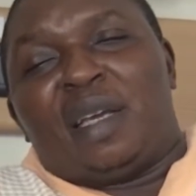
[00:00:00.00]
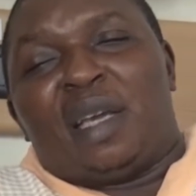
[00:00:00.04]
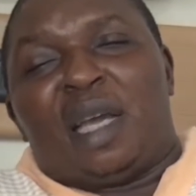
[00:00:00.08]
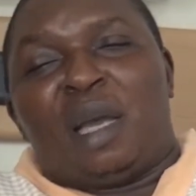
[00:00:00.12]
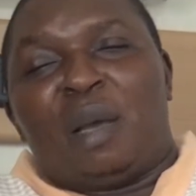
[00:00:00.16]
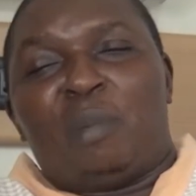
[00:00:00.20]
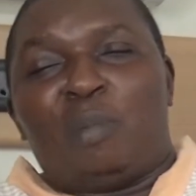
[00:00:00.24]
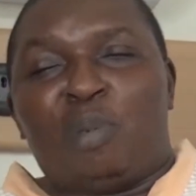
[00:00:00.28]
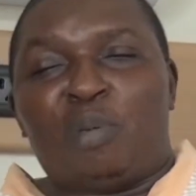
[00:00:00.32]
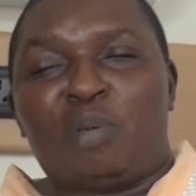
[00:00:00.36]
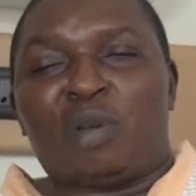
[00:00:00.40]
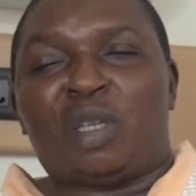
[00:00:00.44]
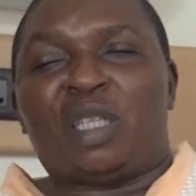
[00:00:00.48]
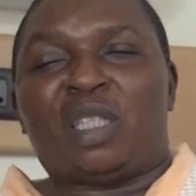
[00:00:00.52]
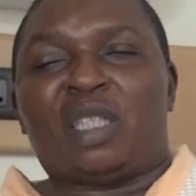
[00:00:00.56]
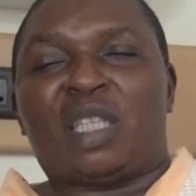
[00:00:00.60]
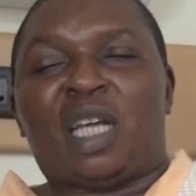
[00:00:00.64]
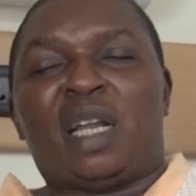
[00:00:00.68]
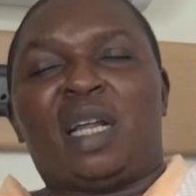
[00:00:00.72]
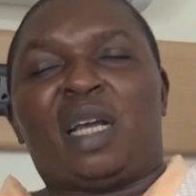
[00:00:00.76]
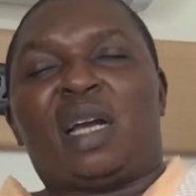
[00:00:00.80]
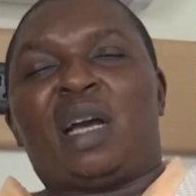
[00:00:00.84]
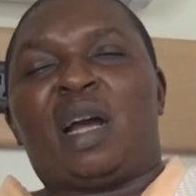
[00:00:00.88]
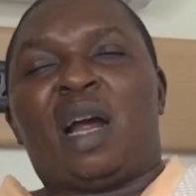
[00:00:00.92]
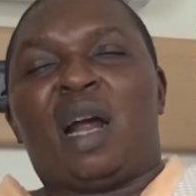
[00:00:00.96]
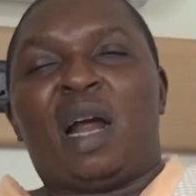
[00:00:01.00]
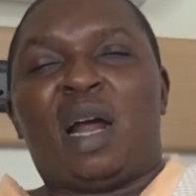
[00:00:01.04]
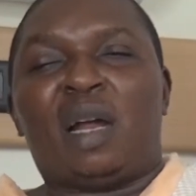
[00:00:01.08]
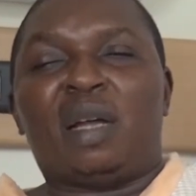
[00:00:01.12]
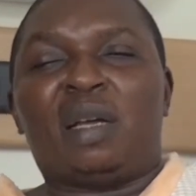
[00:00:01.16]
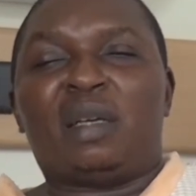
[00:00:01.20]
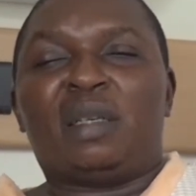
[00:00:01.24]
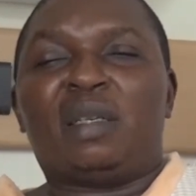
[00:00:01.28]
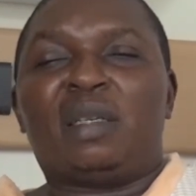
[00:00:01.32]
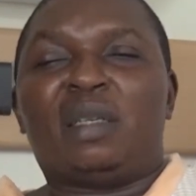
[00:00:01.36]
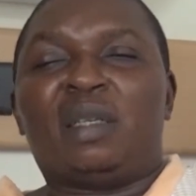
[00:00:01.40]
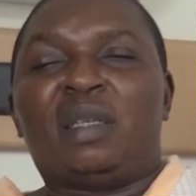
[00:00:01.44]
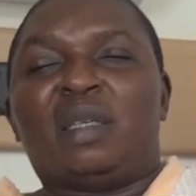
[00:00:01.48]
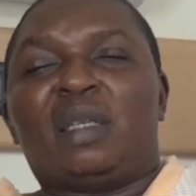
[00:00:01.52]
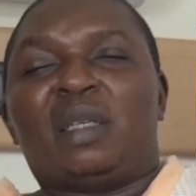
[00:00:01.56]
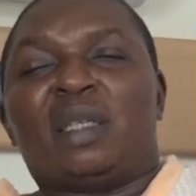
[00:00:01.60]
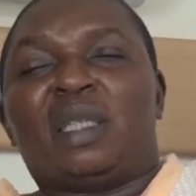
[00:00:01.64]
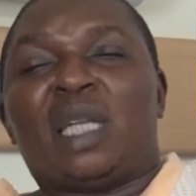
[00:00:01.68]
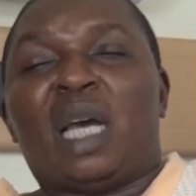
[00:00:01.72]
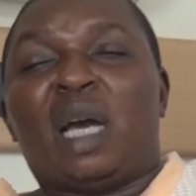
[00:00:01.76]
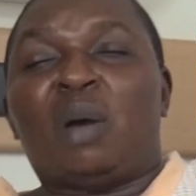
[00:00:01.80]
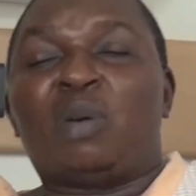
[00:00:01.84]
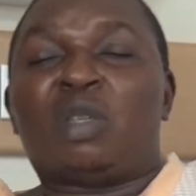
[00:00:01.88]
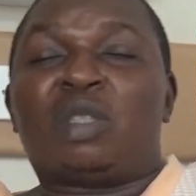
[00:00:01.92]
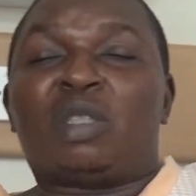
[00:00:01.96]
and put inside the car.
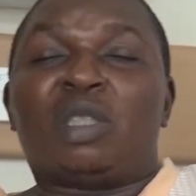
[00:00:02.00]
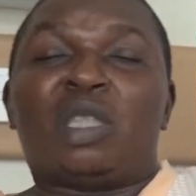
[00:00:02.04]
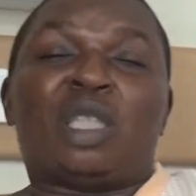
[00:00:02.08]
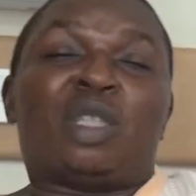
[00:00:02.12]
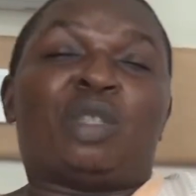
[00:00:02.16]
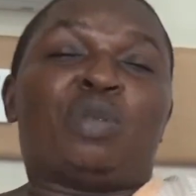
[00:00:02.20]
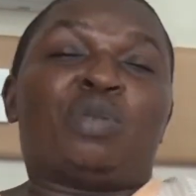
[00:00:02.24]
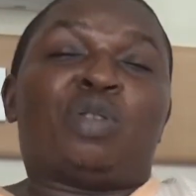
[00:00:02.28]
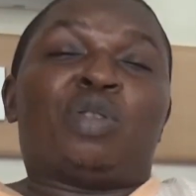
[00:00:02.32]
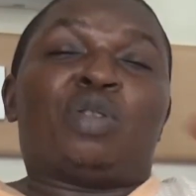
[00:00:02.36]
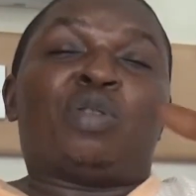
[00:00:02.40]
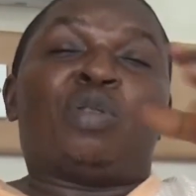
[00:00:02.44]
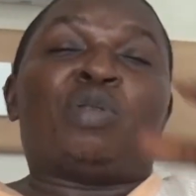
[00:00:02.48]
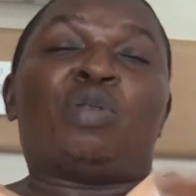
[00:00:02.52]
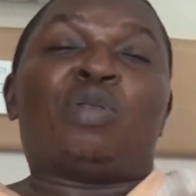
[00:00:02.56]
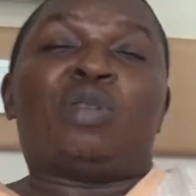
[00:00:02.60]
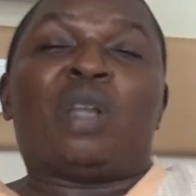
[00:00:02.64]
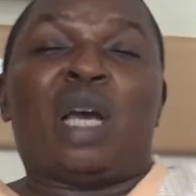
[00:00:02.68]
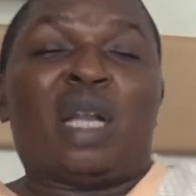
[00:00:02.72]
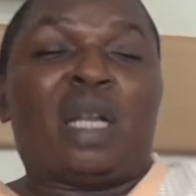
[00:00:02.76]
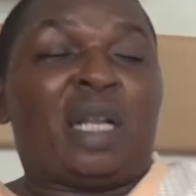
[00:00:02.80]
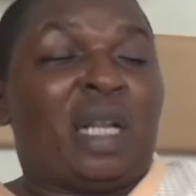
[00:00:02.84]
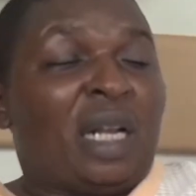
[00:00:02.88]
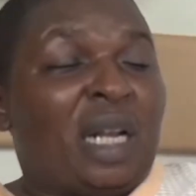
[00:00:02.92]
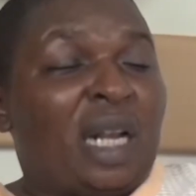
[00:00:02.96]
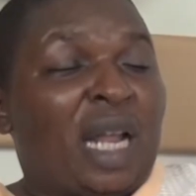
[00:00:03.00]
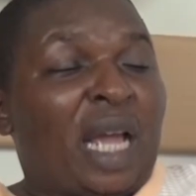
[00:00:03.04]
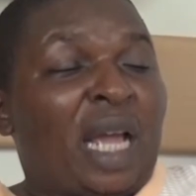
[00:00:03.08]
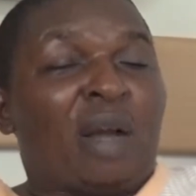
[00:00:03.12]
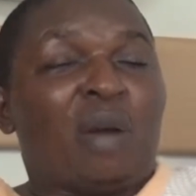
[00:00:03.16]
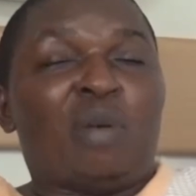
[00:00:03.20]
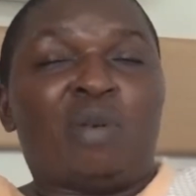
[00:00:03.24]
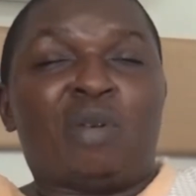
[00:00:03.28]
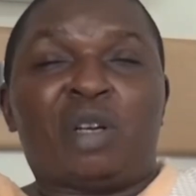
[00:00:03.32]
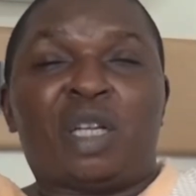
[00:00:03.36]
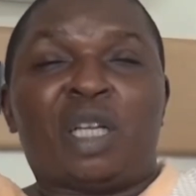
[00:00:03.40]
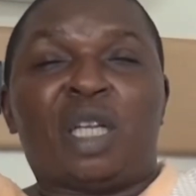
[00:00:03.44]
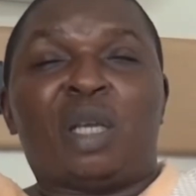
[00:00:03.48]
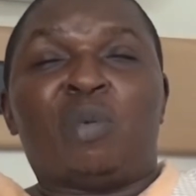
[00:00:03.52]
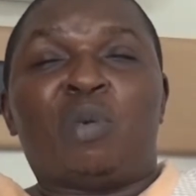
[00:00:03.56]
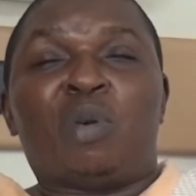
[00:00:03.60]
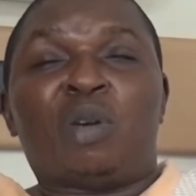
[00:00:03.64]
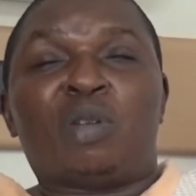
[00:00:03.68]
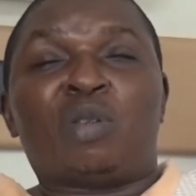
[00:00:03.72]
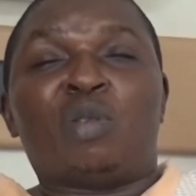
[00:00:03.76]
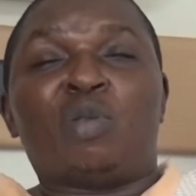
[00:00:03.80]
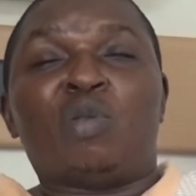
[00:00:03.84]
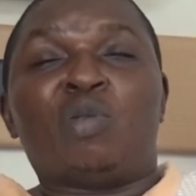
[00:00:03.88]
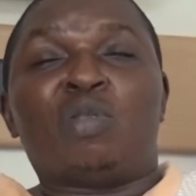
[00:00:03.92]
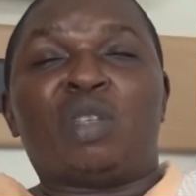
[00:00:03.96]
That is to show you that the leg already
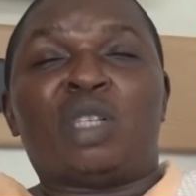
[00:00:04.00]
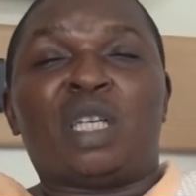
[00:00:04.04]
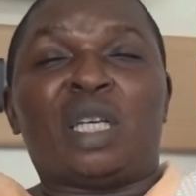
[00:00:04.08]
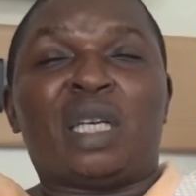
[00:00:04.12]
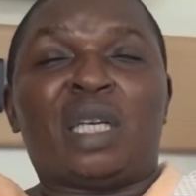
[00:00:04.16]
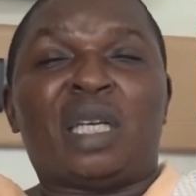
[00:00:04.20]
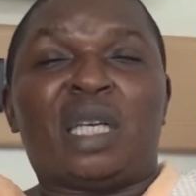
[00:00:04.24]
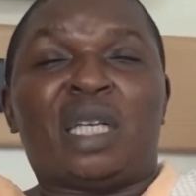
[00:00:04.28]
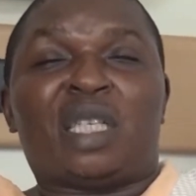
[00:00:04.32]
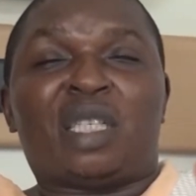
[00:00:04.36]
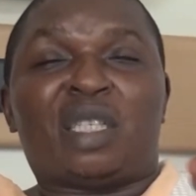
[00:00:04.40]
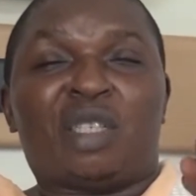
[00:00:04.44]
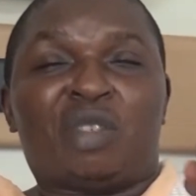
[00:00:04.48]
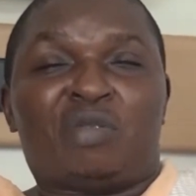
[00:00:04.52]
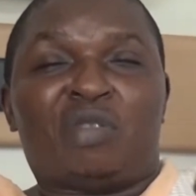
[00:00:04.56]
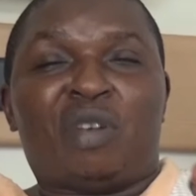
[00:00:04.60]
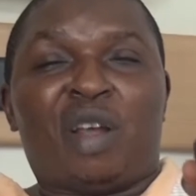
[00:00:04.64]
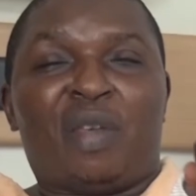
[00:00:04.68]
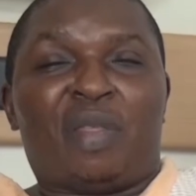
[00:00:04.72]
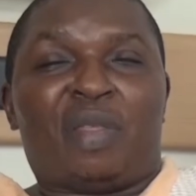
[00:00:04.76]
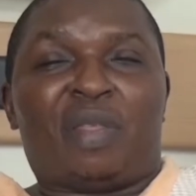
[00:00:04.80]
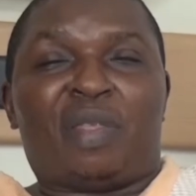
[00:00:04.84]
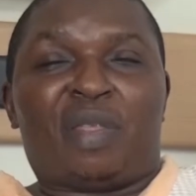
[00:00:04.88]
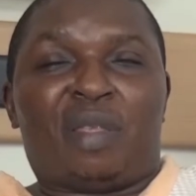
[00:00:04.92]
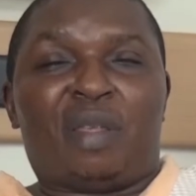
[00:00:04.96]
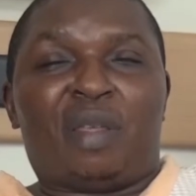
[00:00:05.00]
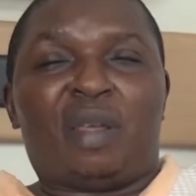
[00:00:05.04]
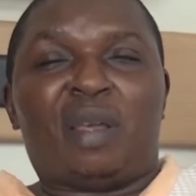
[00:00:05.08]
was losing its strength,